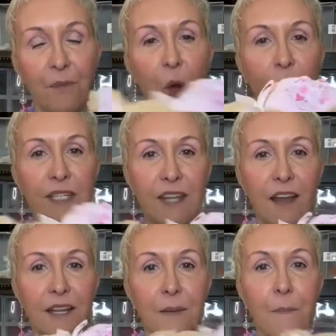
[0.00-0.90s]
polka
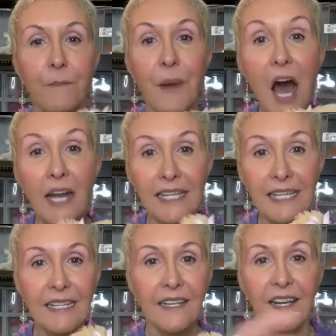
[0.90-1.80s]
dotted
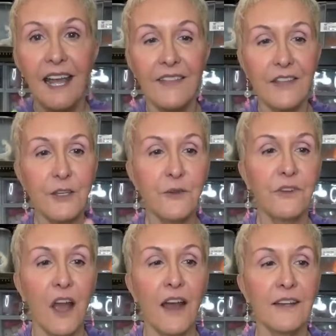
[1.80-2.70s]
body. And then
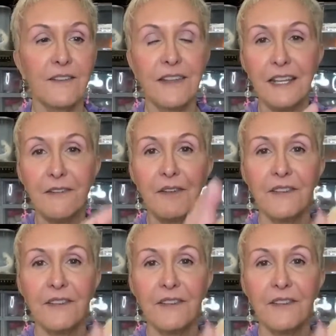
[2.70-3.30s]
you've got the